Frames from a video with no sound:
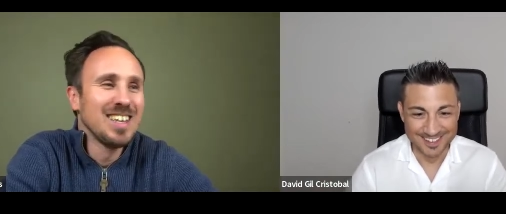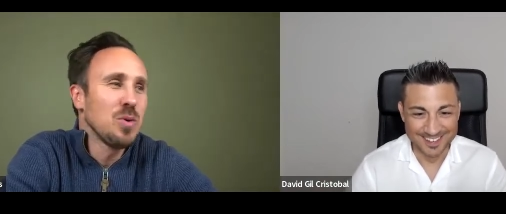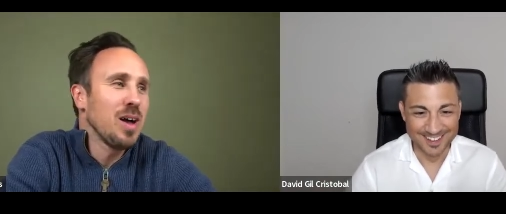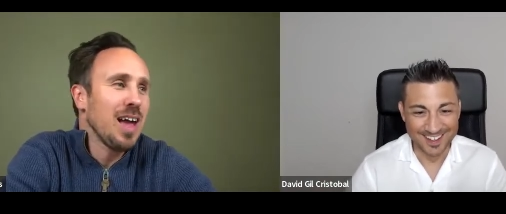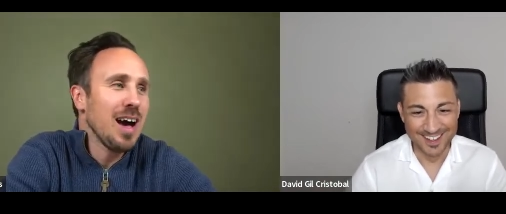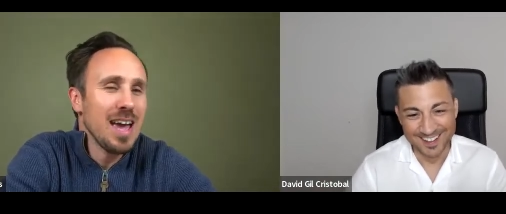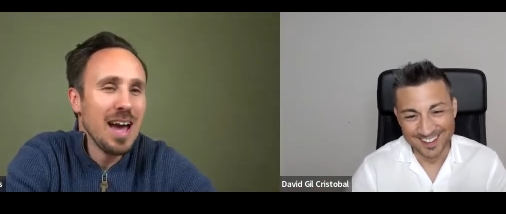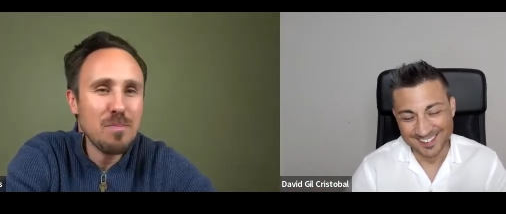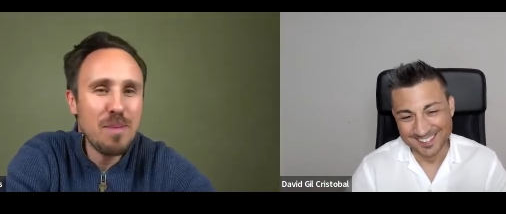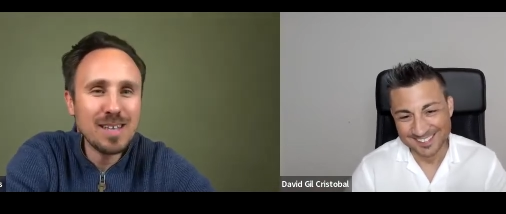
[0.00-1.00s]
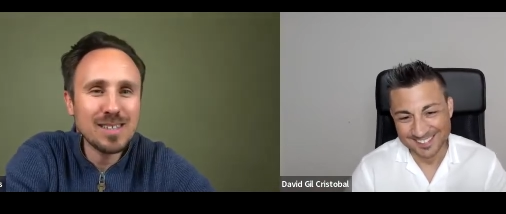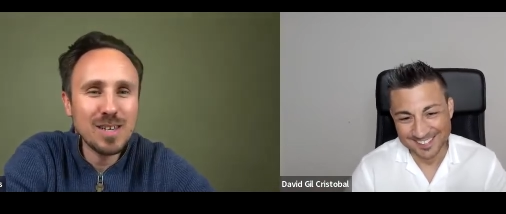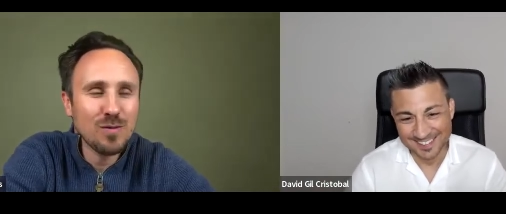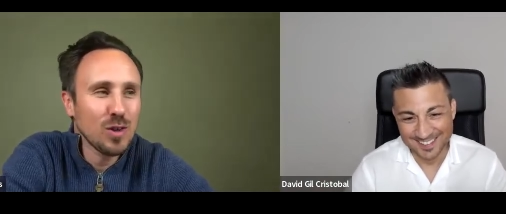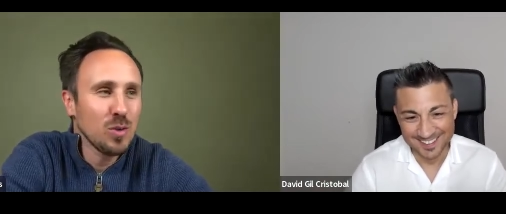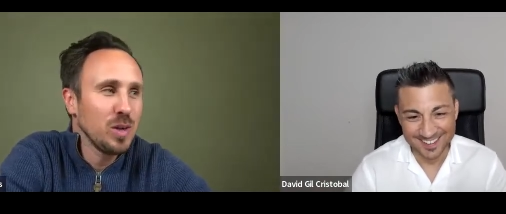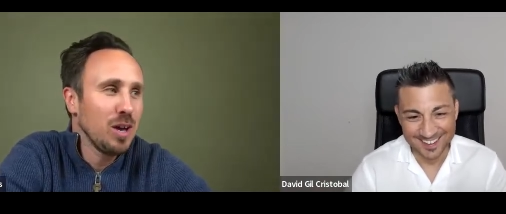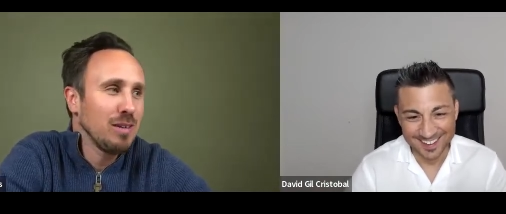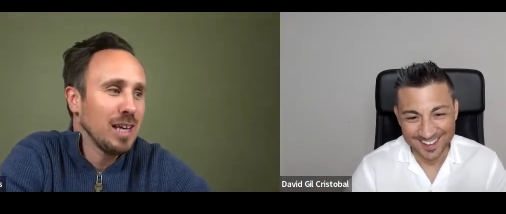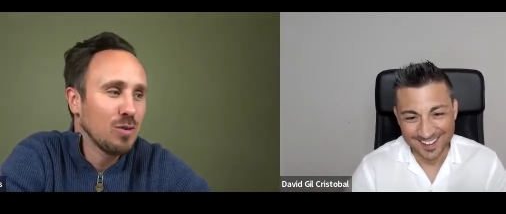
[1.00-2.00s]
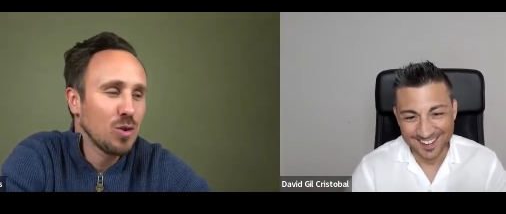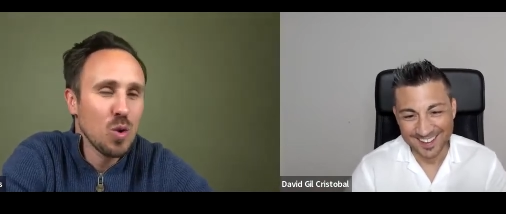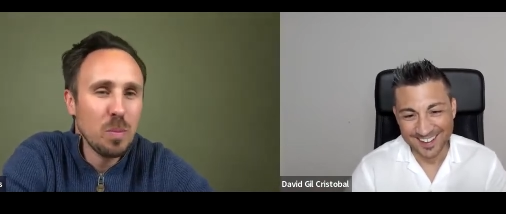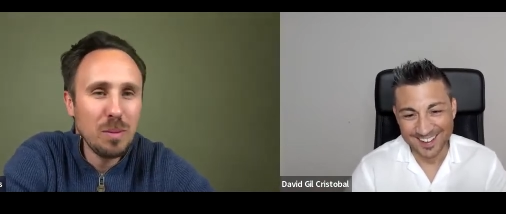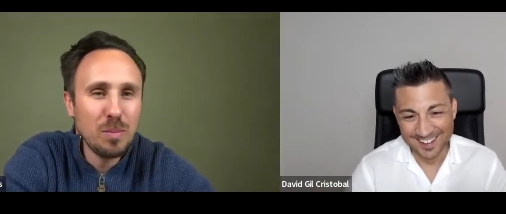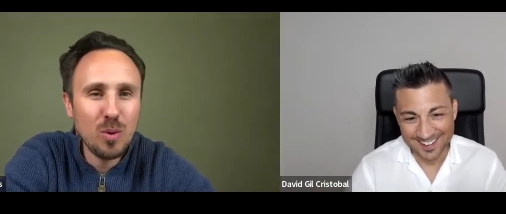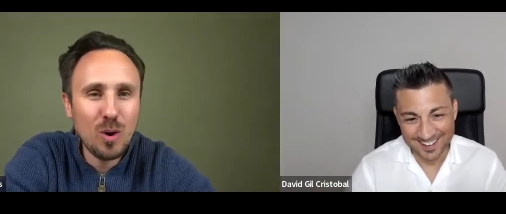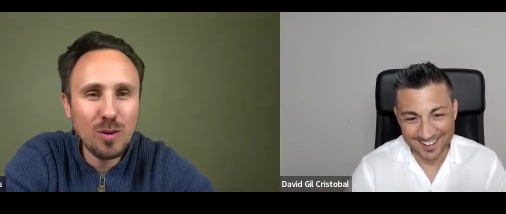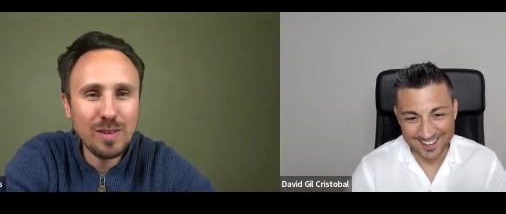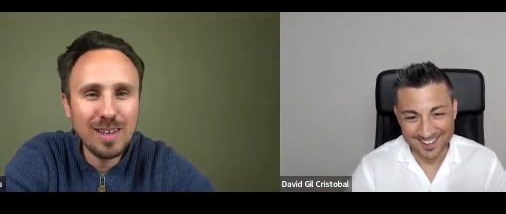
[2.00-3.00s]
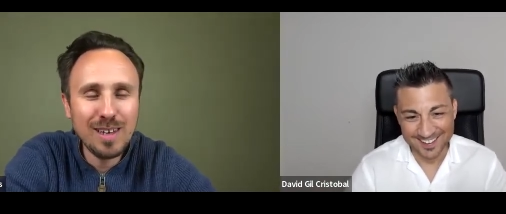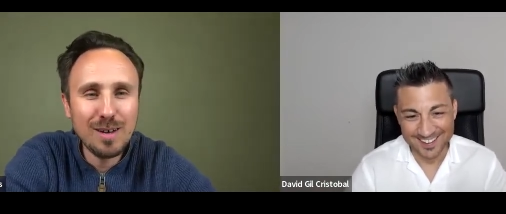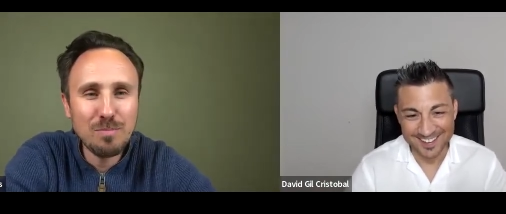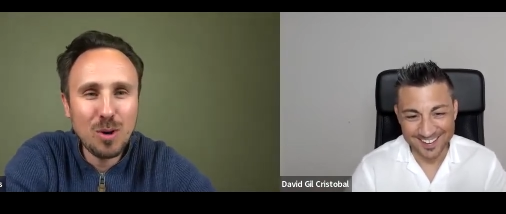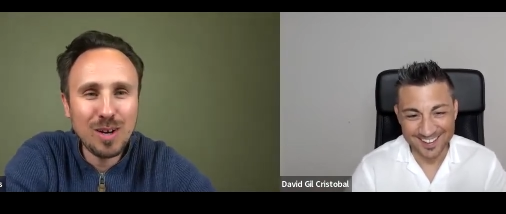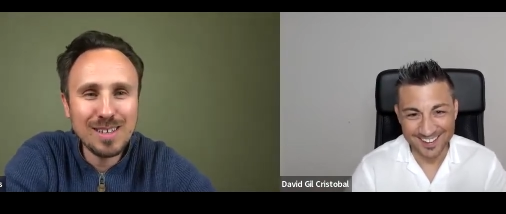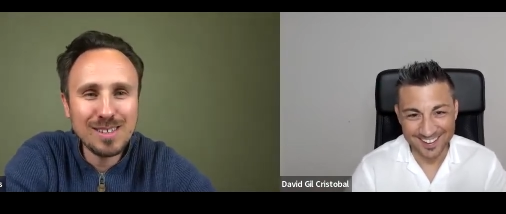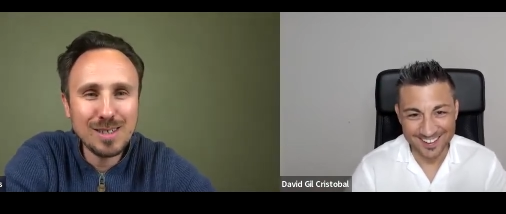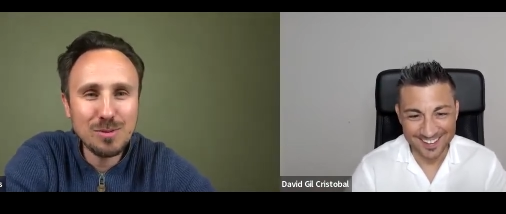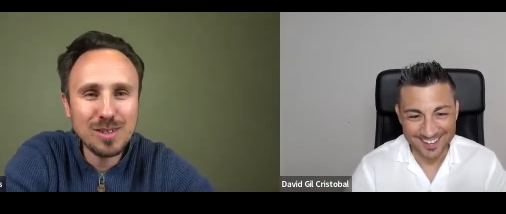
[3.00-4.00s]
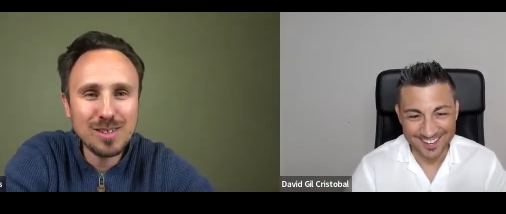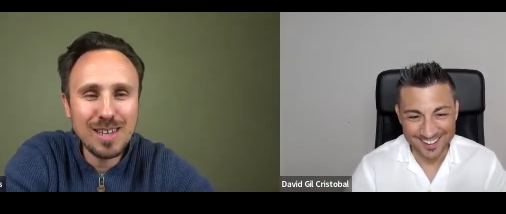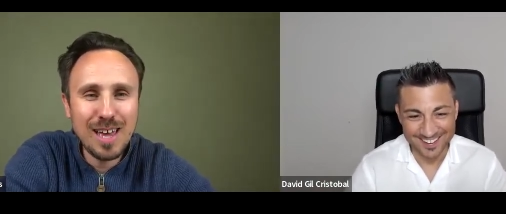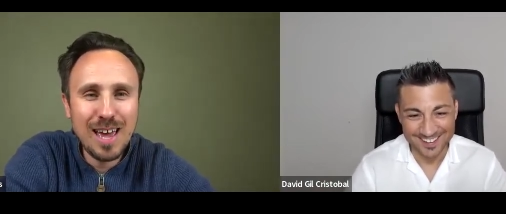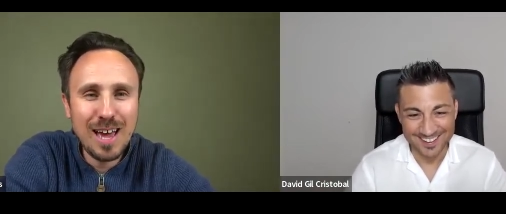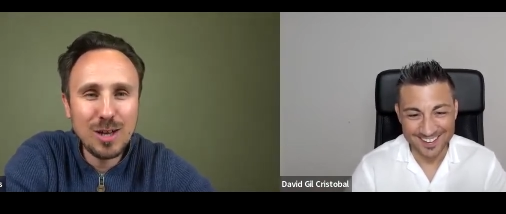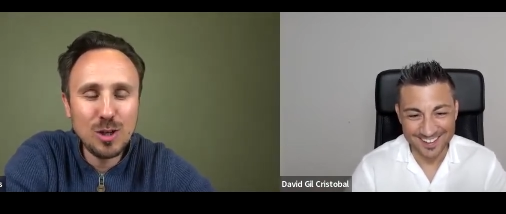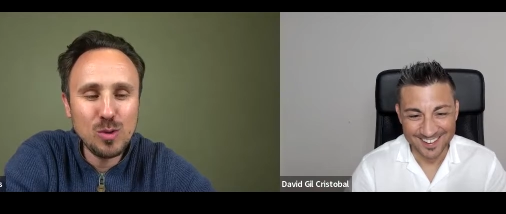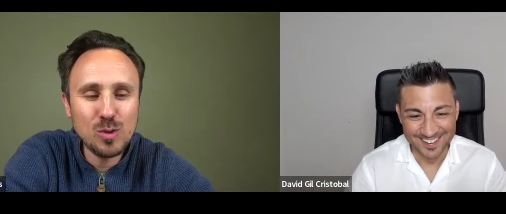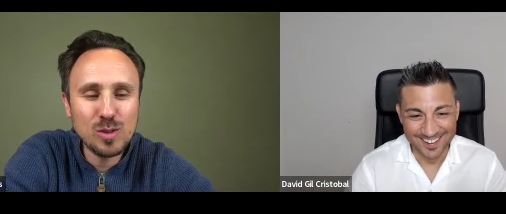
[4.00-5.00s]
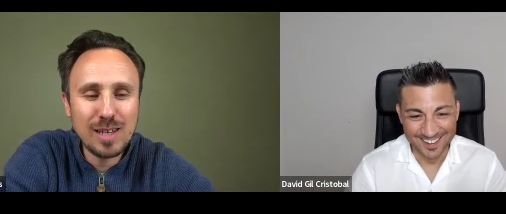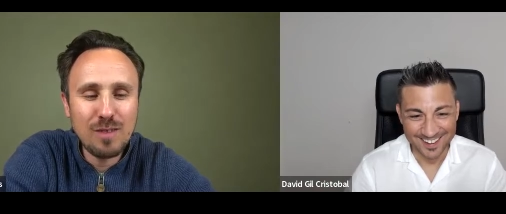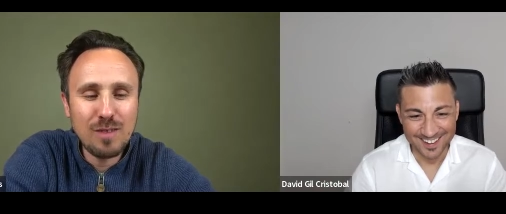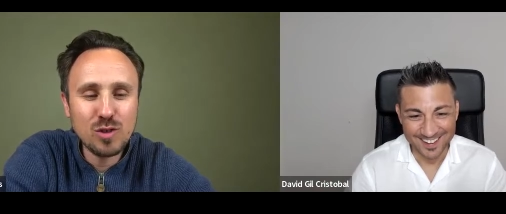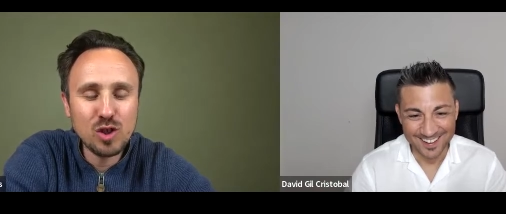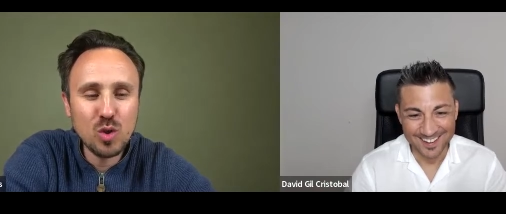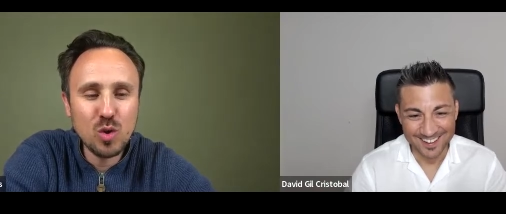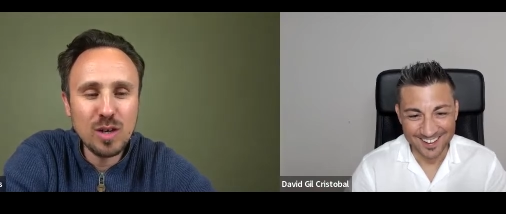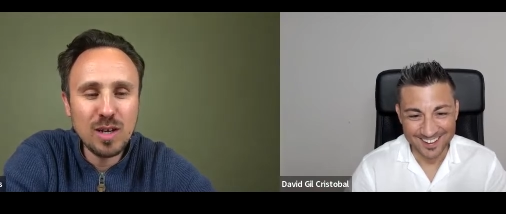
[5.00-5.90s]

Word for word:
Speaker 1: Well, I, I beg to differ. We only have cool people on the uh, podcast here with us today, and you stand out for sure.